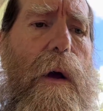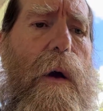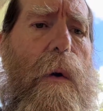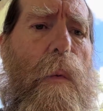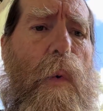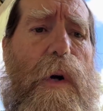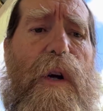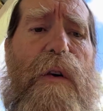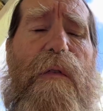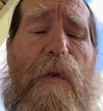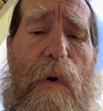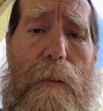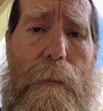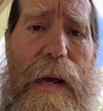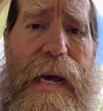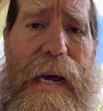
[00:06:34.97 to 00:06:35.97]
which for
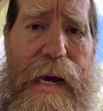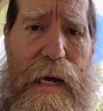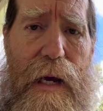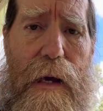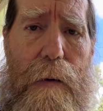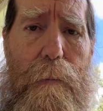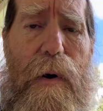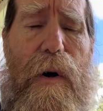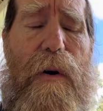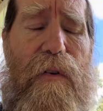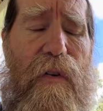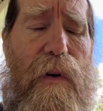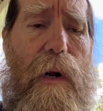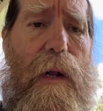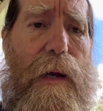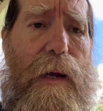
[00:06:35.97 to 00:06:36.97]
me
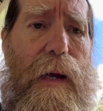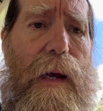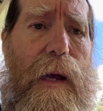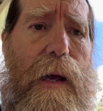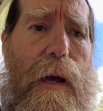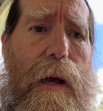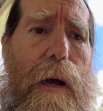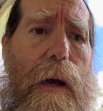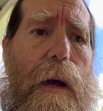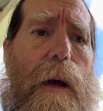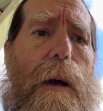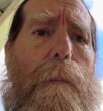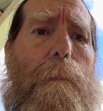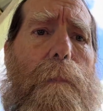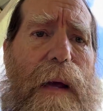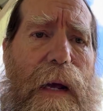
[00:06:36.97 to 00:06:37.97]
personally
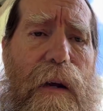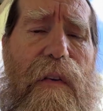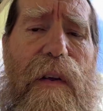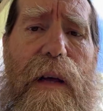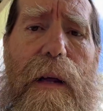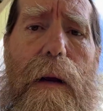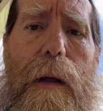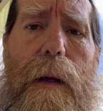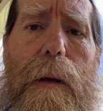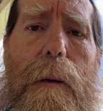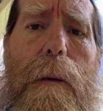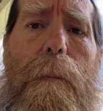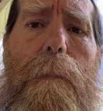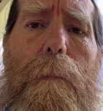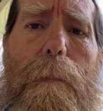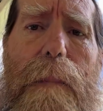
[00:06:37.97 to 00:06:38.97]
makes it
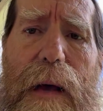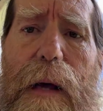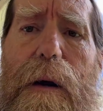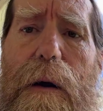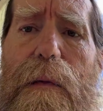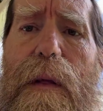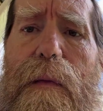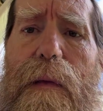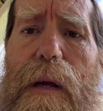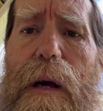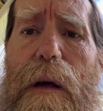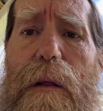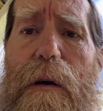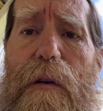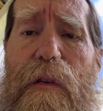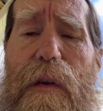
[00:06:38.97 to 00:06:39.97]
better than the
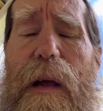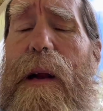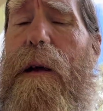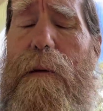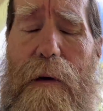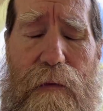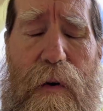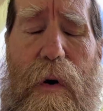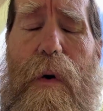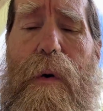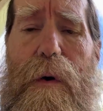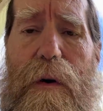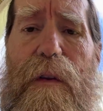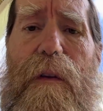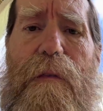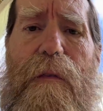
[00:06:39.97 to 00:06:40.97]
others. And of
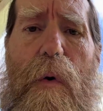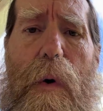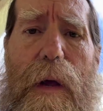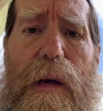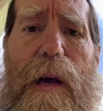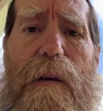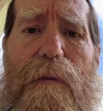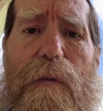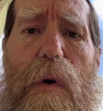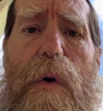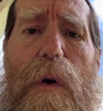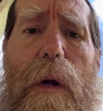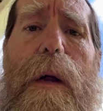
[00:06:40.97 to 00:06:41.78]
course the 48 volt